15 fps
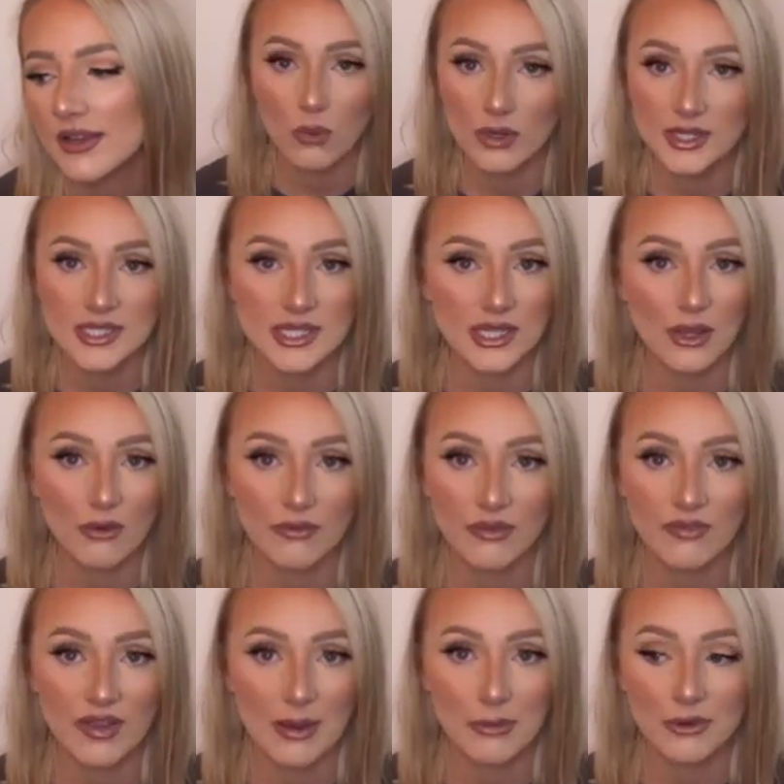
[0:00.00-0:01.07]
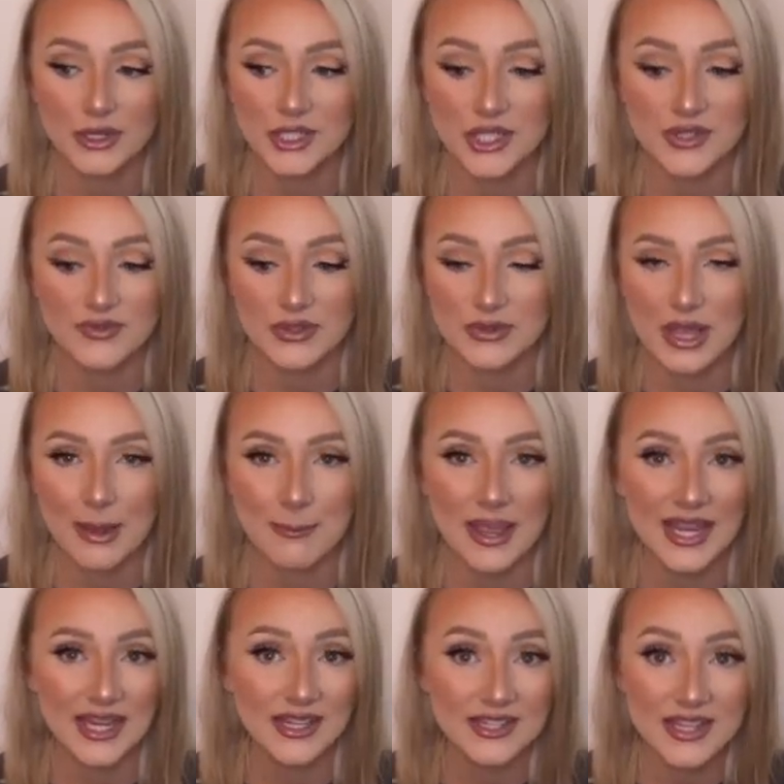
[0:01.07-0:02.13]
Quality of the fabric just feels
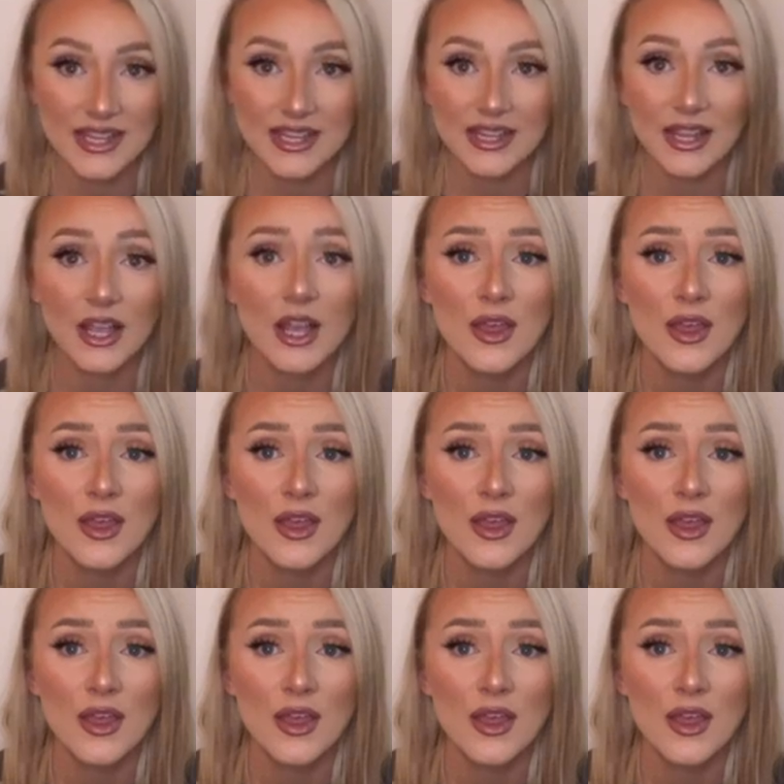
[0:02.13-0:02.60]
amazing.